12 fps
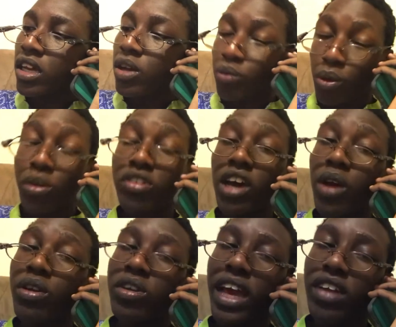we will talk
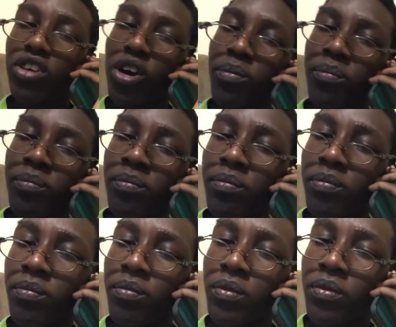when you get home.
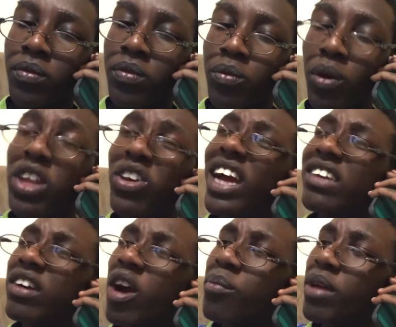When are you
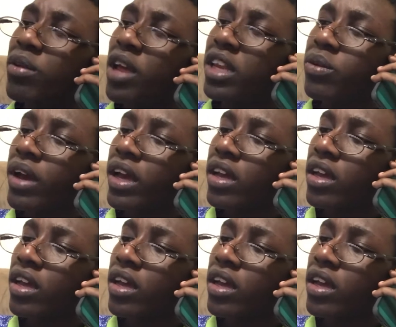getting home anyway?